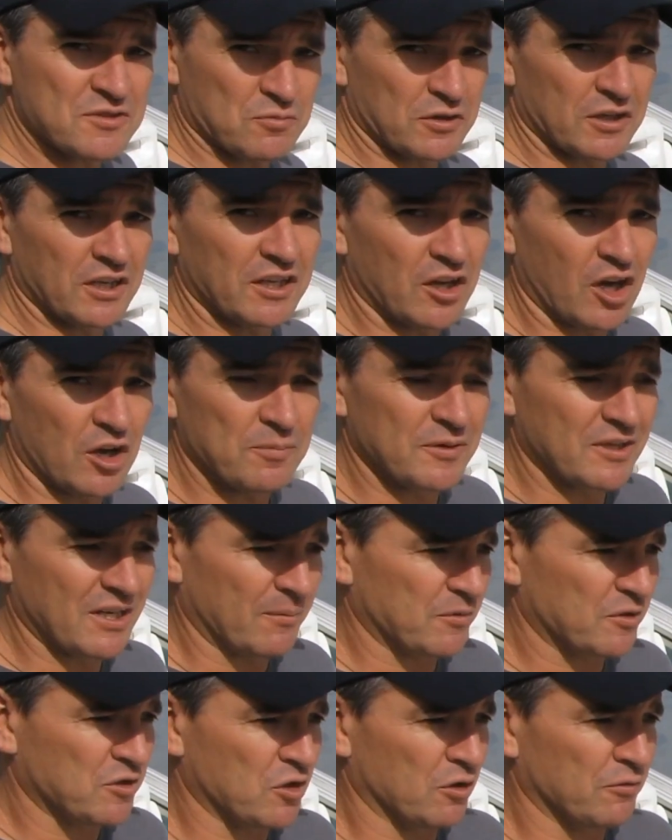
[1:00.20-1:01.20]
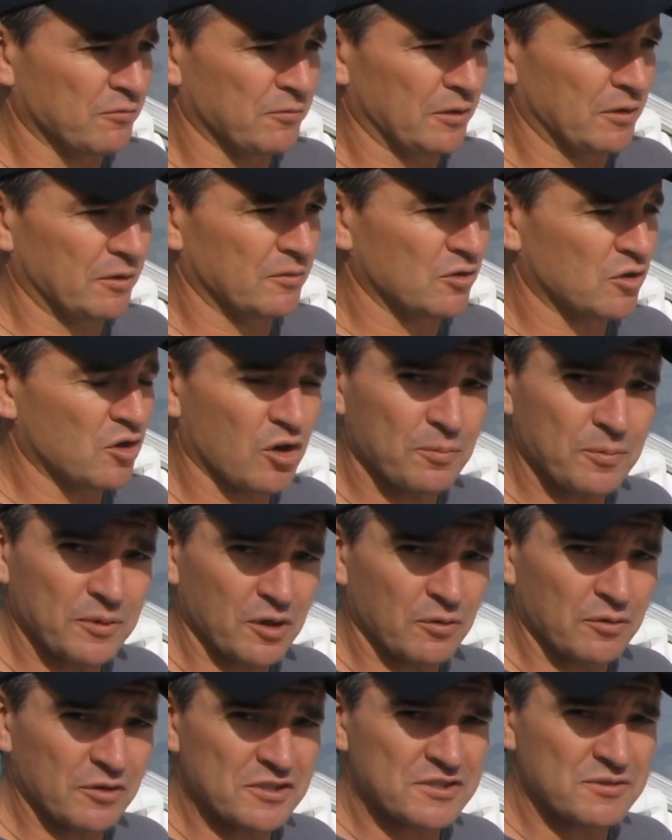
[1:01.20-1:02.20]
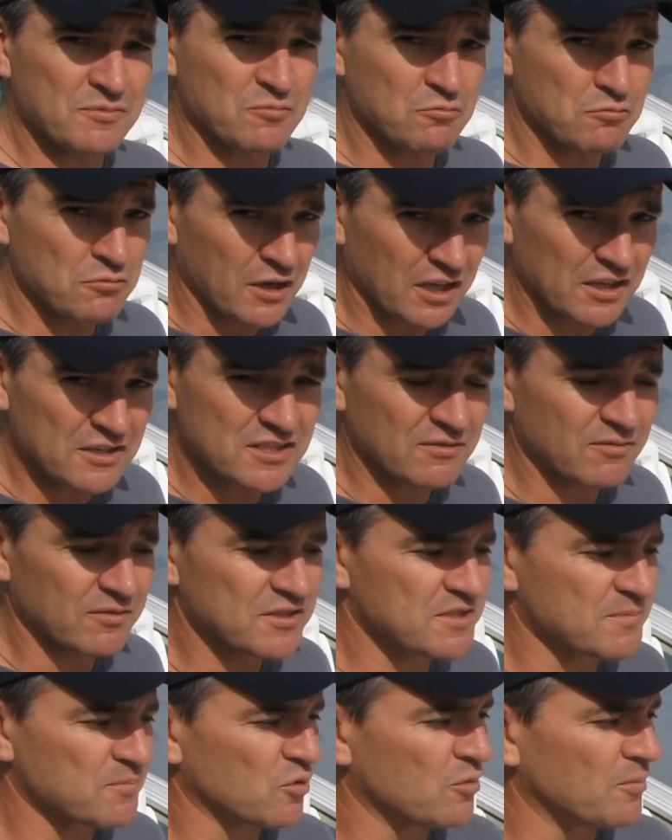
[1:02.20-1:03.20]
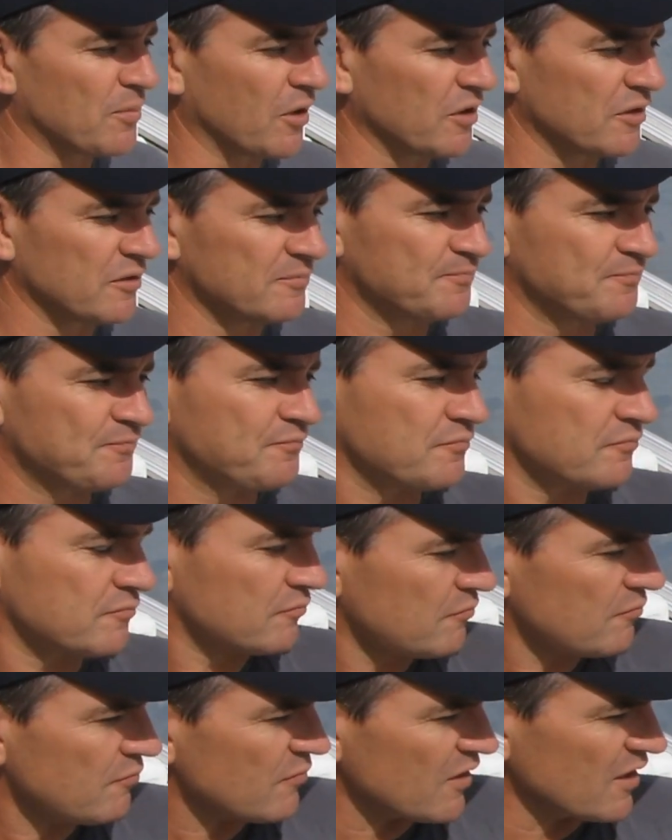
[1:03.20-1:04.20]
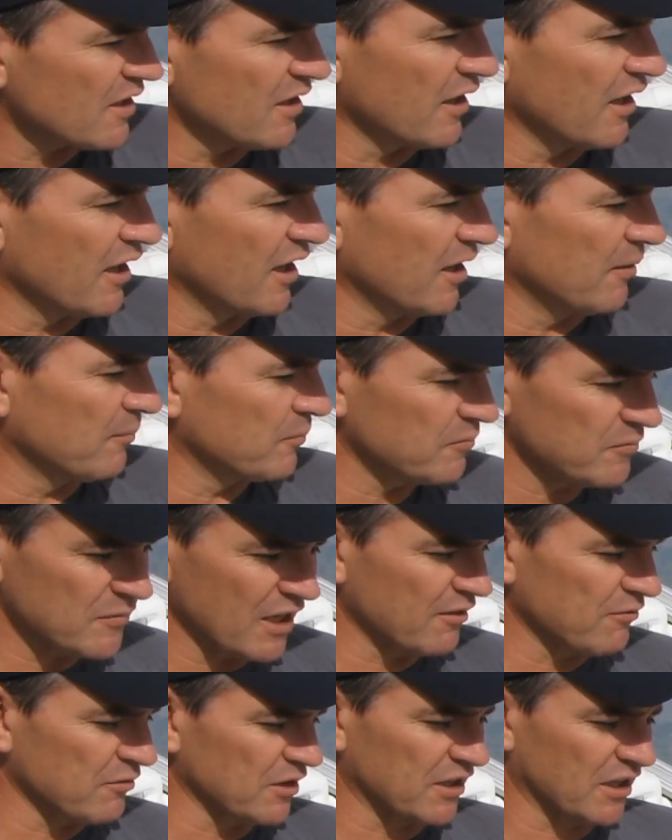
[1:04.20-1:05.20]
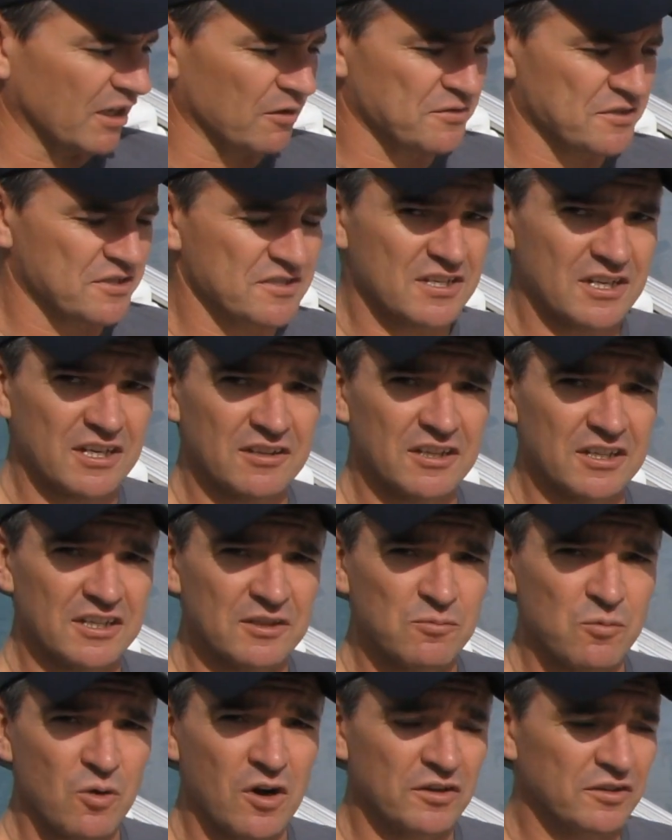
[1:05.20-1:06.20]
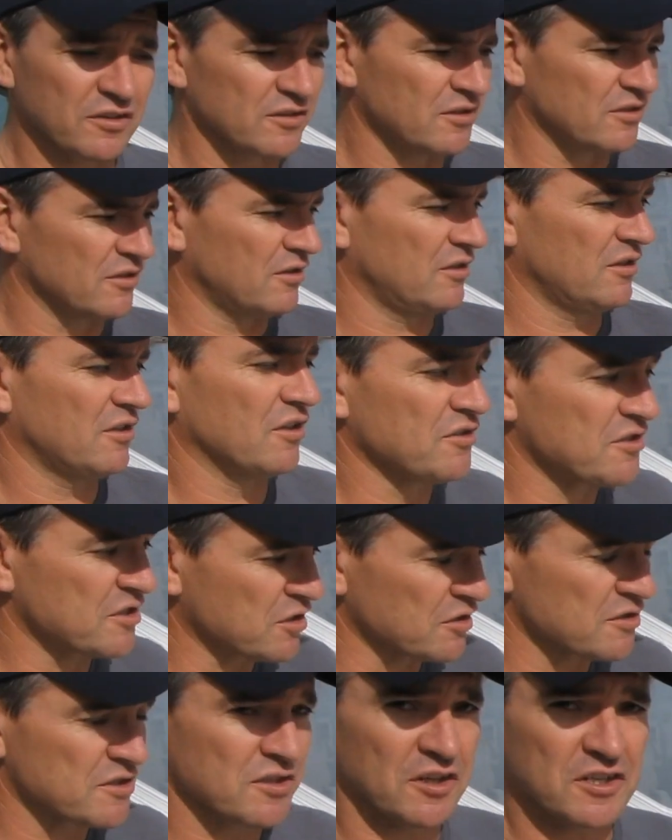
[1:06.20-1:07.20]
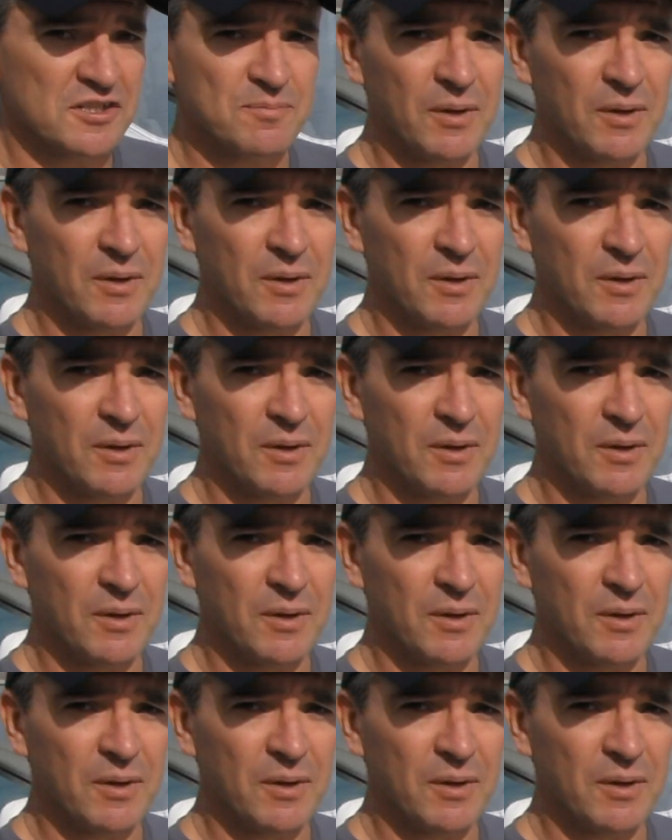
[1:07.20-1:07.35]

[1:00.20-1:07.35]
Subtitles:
really opened up the cockpit on this relatively small boat. Everything else is here that you'd want. There's a good sized